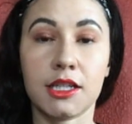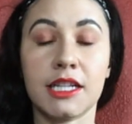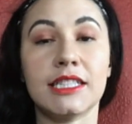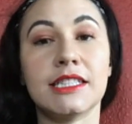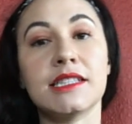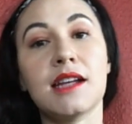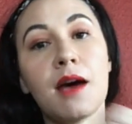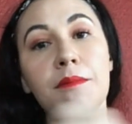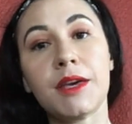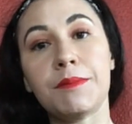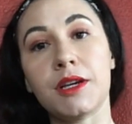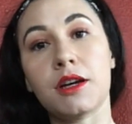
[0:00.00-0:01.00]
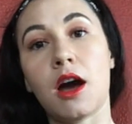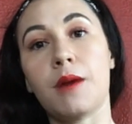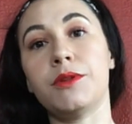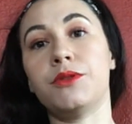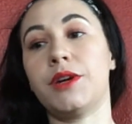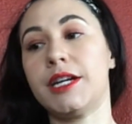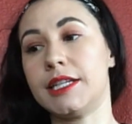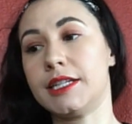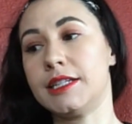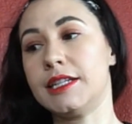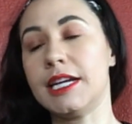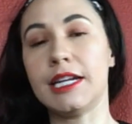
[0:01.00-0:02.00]
it does not make me copyrighted
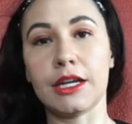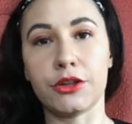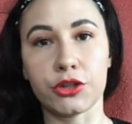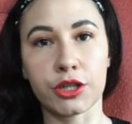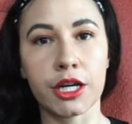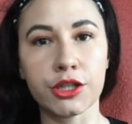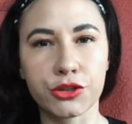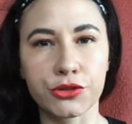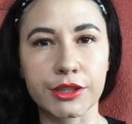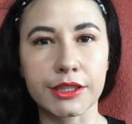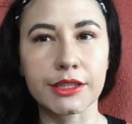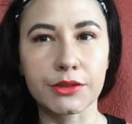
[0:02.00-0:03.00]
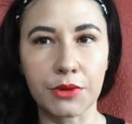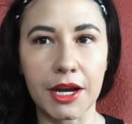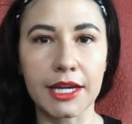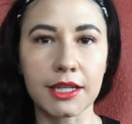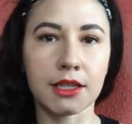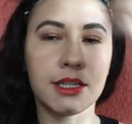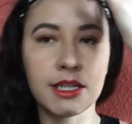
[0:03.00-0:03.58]
in other countries, right?